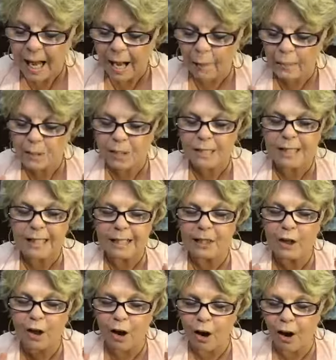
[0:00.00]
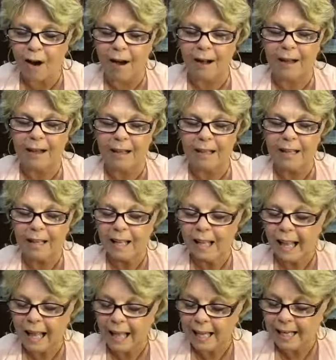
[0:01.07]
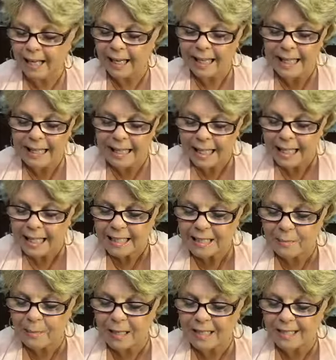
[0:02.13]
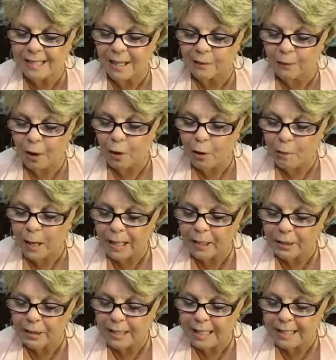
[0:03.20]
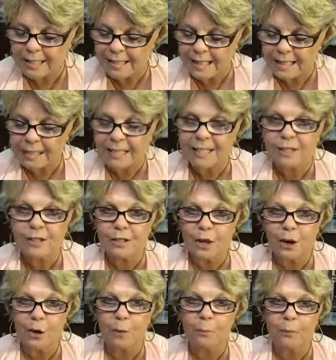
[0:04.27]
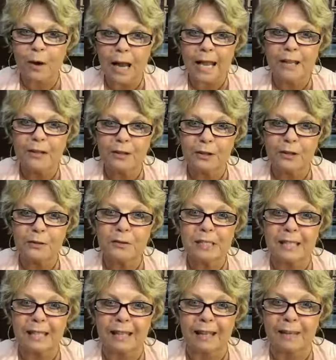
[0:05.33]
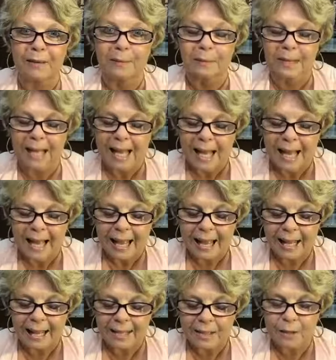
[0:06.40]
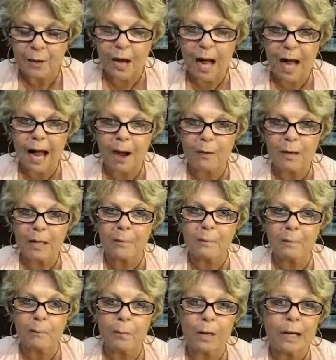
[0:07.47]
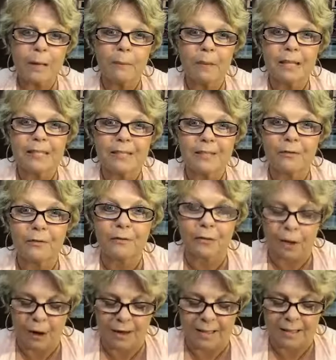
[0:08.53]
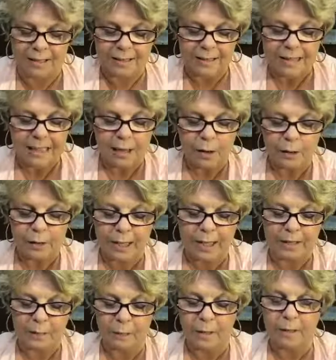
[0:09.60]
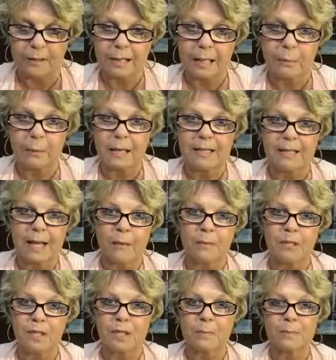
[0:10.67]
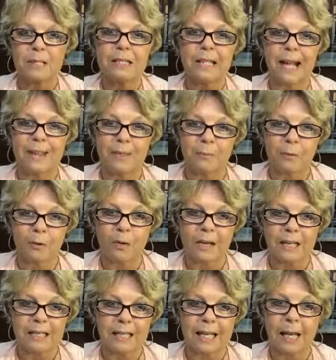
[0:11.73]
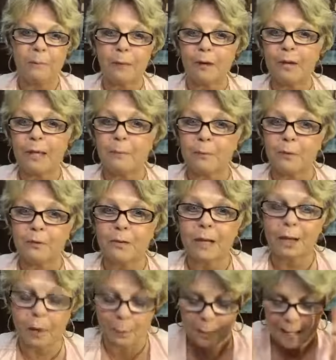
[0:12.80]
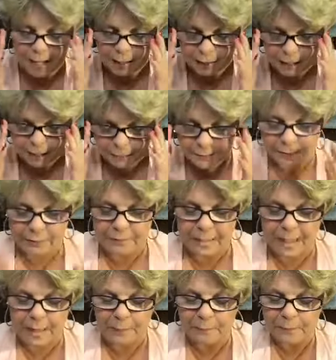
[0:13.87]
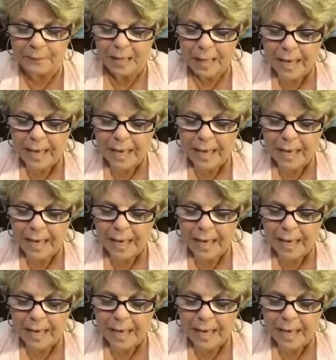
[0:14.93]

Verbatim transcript: I was just in awe and, and thinking to myself, oh my goodness, this is so brand new to him and how he, what he must have thought Okay, well, anyways, that was just beside the point, and I better get moving or we're not going to have enough time.